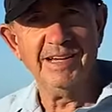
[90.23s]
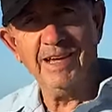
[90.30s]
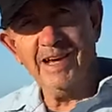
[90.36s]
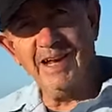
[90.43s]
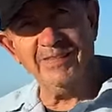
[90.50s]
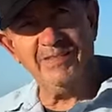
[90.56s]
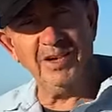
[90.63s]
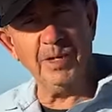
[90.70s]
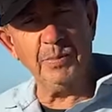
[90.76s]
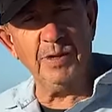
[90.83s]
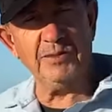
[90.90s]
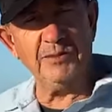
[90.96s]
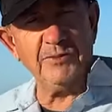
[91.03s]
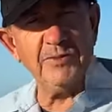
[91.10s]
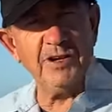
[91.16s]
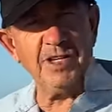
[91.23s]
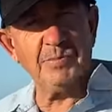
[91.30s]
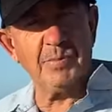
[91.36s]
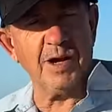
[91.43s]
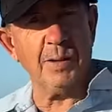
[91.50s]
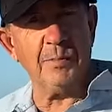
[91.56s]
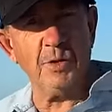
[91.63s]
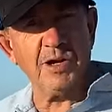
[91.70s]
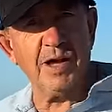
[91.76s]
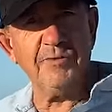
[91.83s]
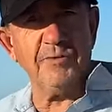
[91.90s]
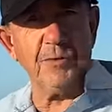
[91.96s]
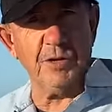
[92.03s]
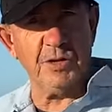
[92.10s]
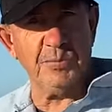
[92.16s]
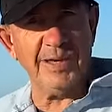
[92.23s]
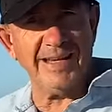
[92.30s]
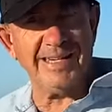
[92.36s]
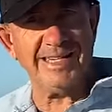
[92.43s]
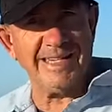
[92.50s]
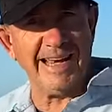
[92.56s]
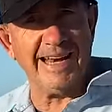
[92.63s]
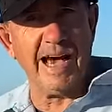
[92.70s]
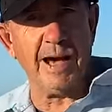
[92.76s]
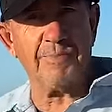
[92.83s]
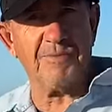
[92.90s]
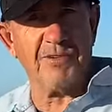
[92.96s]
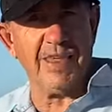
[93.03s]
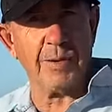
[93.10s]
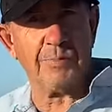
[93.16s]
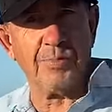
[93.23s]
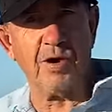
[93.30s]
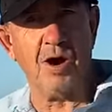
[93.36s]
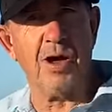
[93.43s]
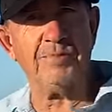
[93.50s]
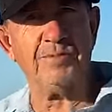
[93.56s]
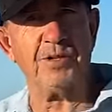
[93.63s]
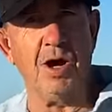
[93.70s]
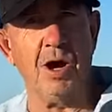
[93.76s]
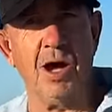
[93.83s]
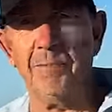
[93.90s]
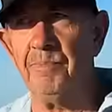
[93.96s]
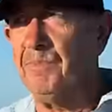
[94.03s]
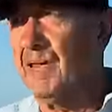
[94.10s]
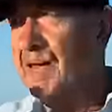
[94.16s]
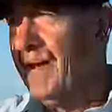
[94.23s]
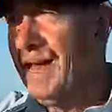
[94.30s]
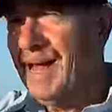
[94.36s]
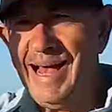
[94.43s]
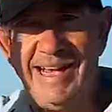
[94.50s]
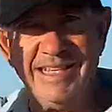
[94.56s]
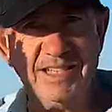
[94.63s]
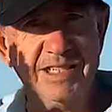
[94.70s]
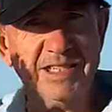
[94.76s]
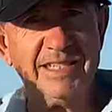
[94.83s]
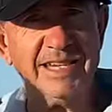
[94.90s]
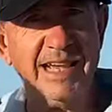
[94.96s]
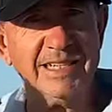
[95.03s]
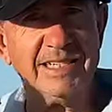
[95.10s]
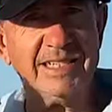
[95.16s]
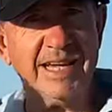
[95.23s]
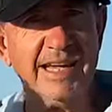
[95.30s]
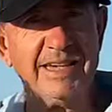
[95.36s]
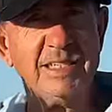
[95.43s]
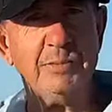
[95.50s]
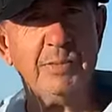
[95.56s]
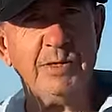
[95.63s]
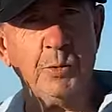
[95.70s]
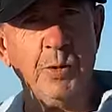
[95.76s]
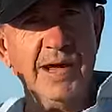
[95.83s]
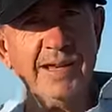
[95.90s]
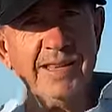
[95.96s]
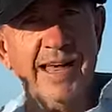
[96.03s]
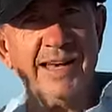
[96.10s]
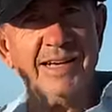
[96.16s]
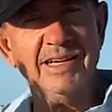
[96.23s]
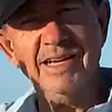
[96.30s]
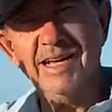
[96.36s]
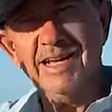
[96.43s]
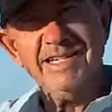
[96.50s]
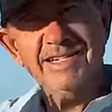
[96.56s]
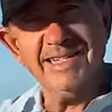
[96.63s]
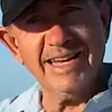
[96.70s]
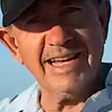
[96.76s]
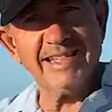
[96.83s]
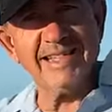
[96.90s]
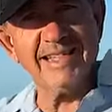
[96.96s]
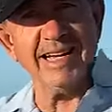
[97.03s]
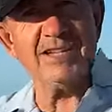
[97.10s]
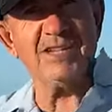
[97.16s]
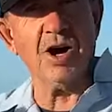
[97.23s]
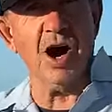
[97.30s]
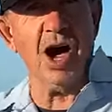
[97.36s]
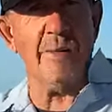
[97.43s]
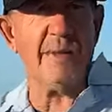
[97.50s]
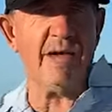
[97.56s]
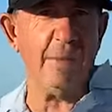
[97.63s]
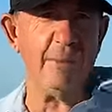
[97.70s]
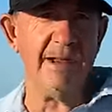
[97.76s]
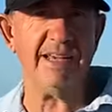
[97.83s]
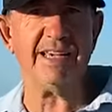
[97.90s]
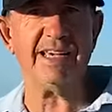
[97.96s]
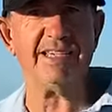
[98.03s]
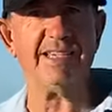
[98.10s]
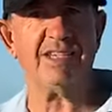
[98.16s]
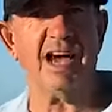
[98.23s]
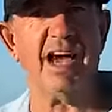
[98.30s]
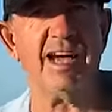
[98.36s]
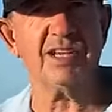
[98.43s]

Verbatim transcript: I'll have a little bit of a fish, but I'm looking forward to being set up for that prime time as the sun sets between that sunset time and when it gets dark.